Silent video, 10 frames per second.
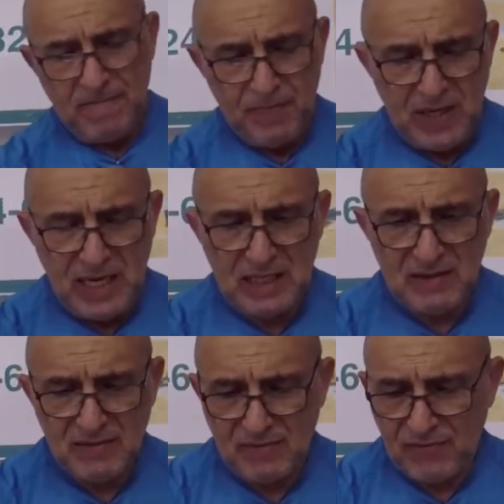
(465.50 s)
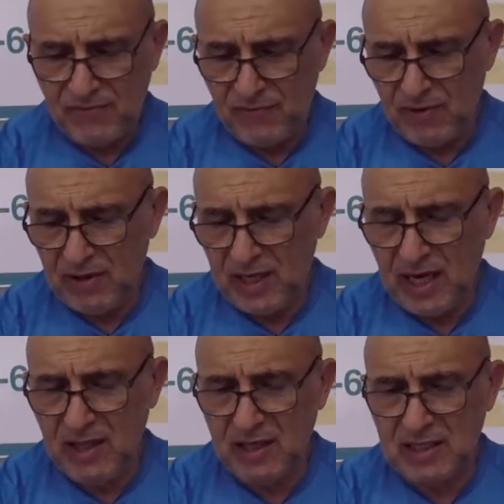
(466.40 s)
As for the
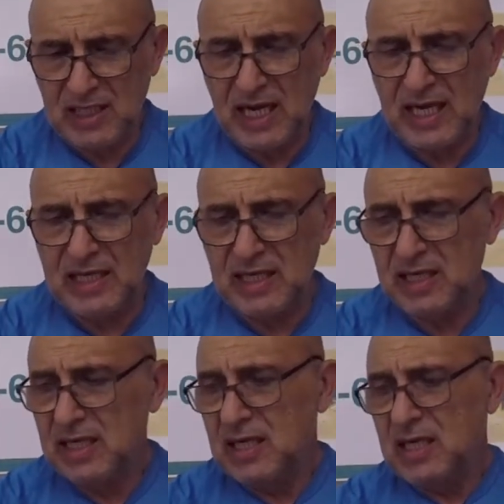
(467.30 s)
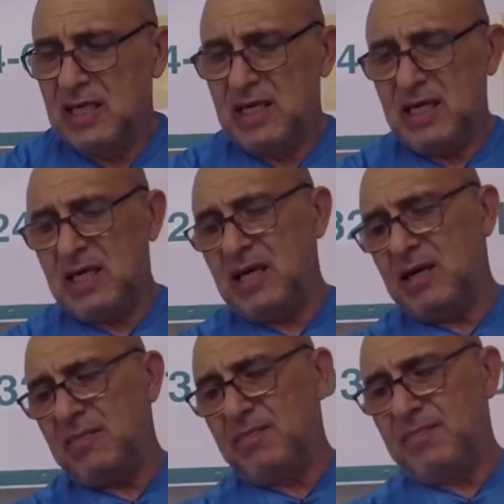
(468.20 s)
other side,
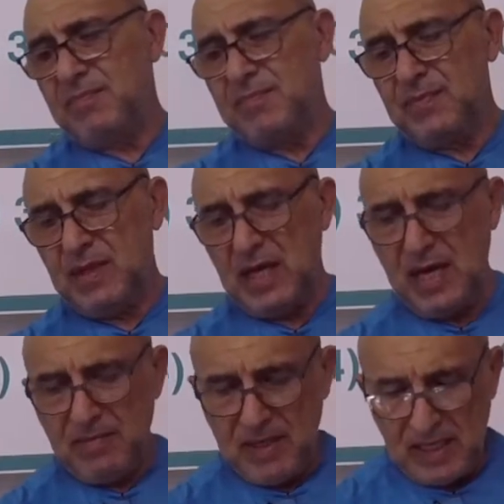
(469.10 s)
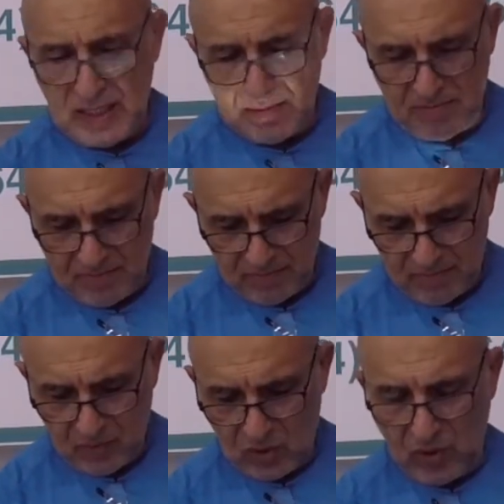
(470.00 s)
I'm gonna
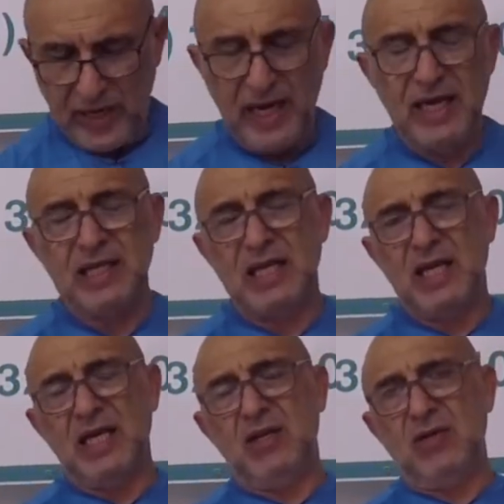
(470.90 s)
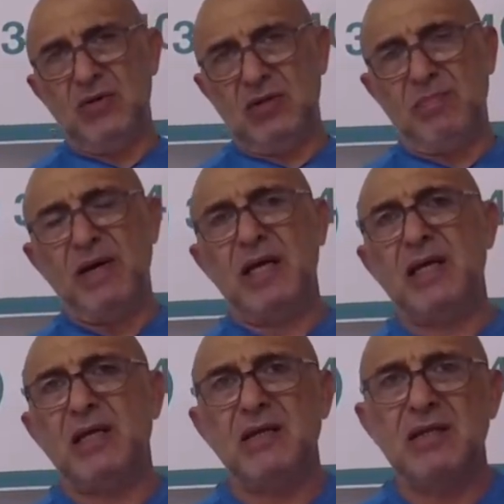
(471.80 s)
go ahead and use my
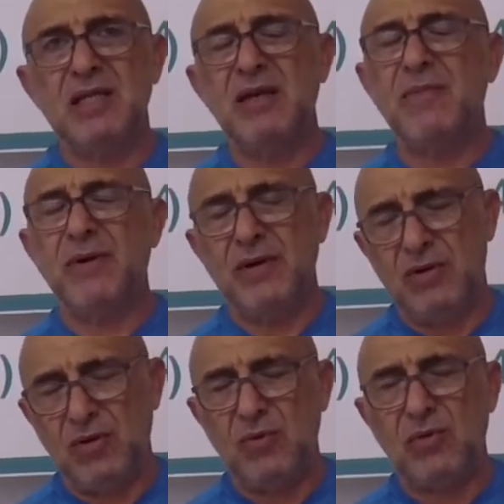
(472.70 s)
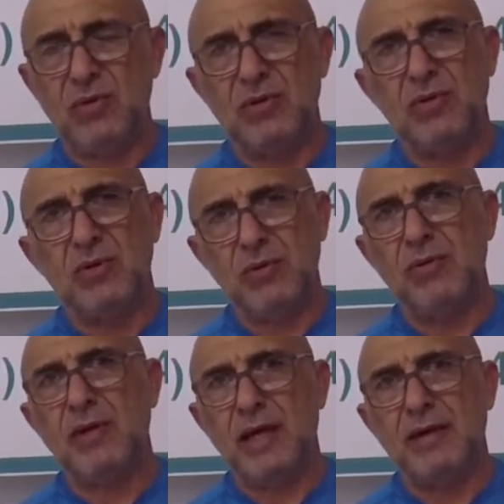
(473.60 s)
deburring tool to do
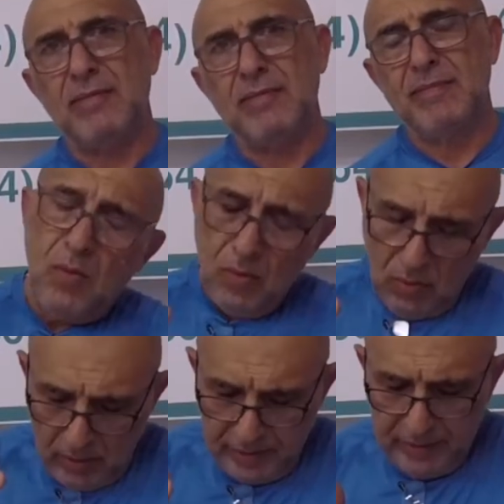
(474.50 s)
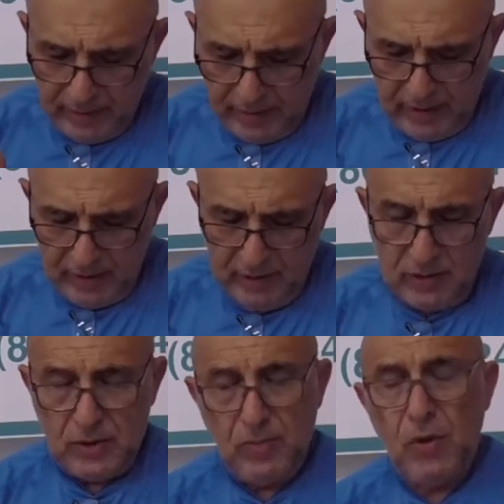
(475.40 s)
that. One other
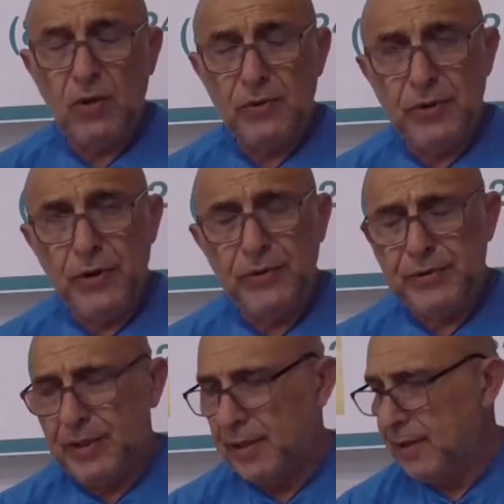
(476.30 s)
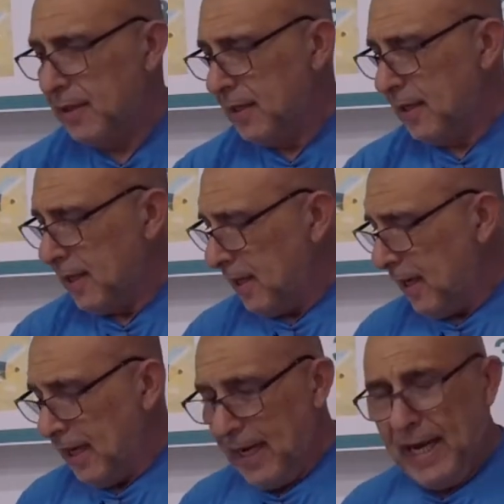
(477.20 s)
small note,
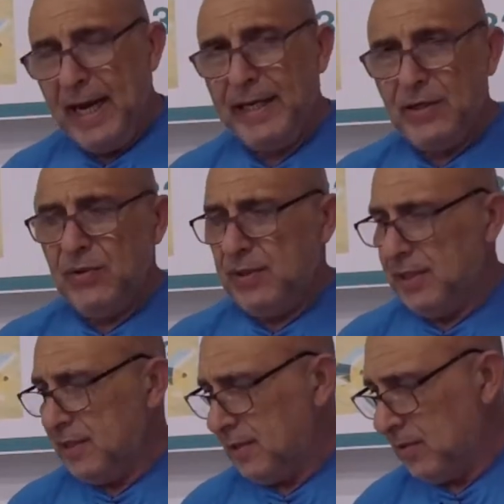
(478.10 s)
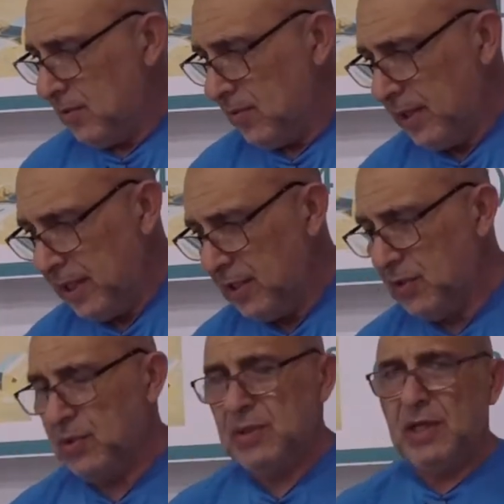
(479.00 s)
I noticed when I use a